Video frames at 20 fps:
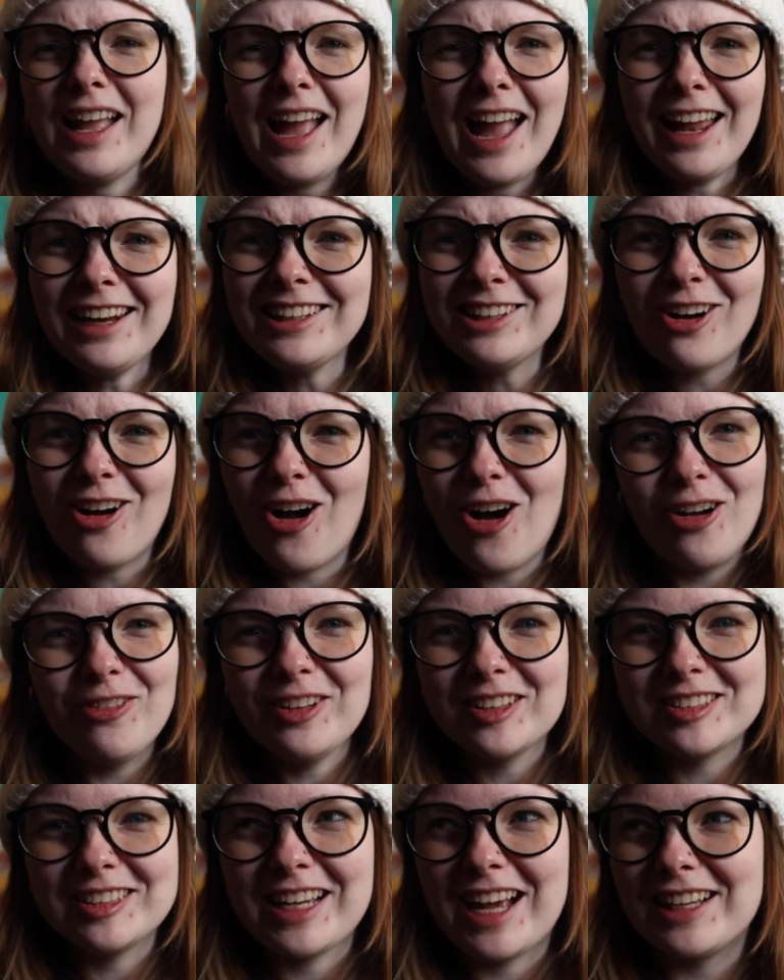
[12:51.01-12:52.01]
Annie
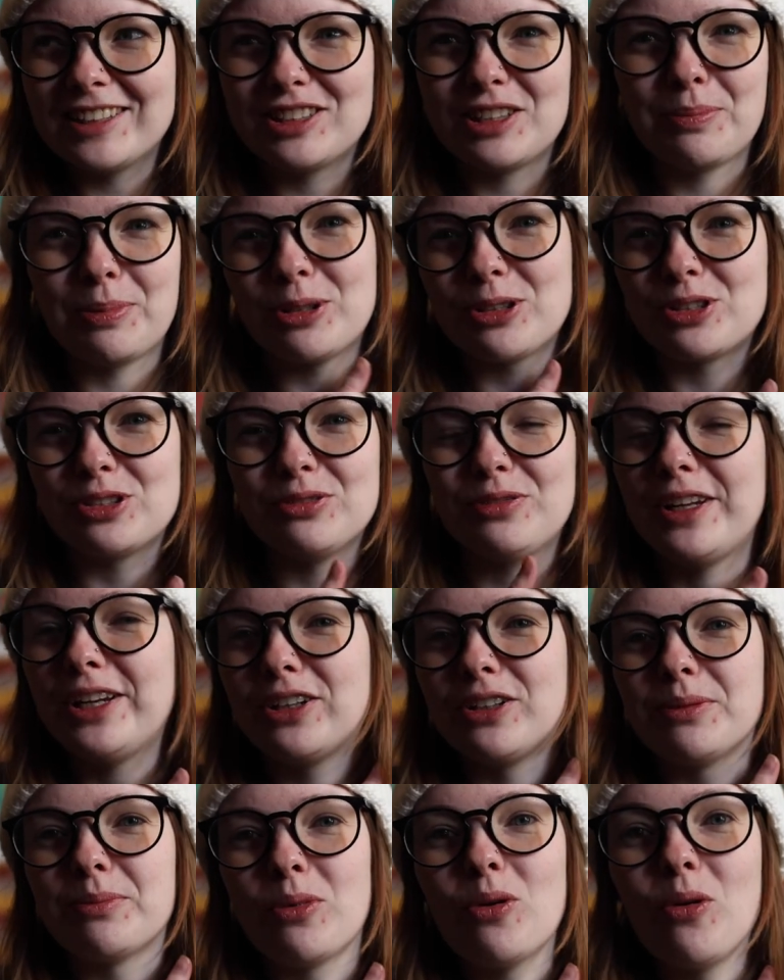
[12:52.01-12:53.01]
obviously has to
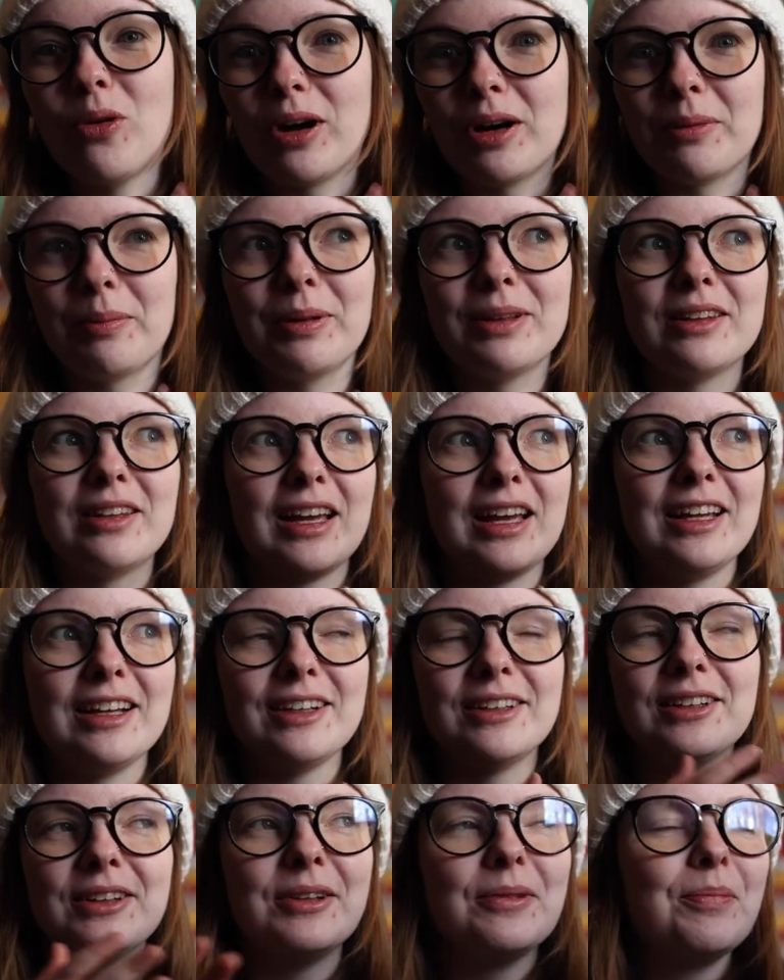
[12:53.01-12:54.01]
persevere more, but,
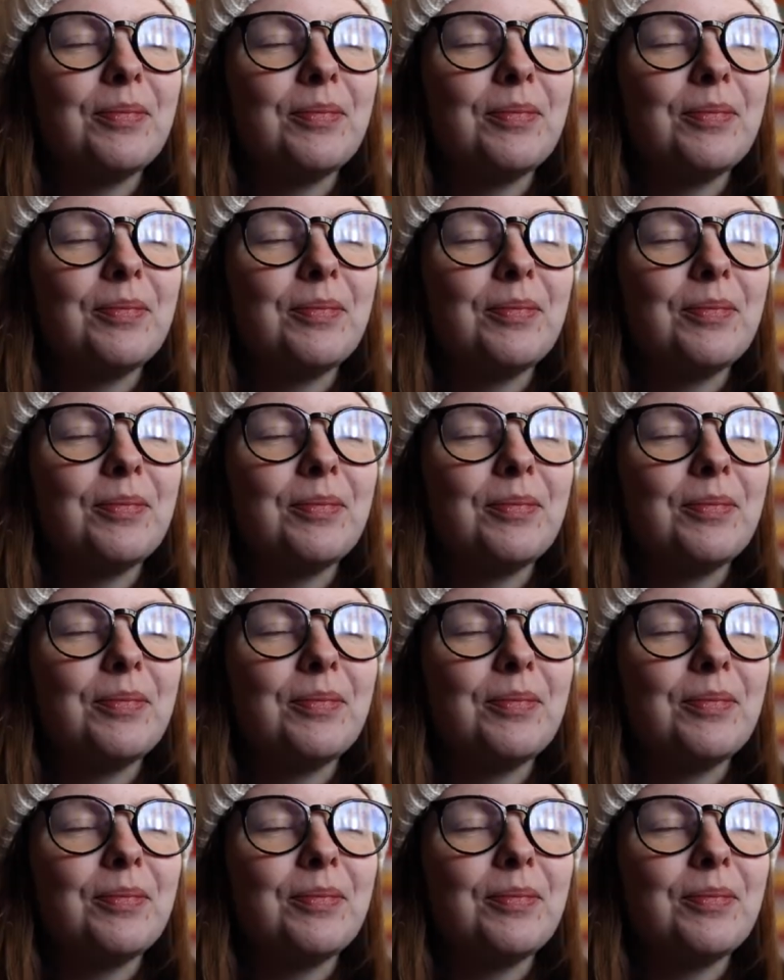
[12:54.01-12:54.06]
like,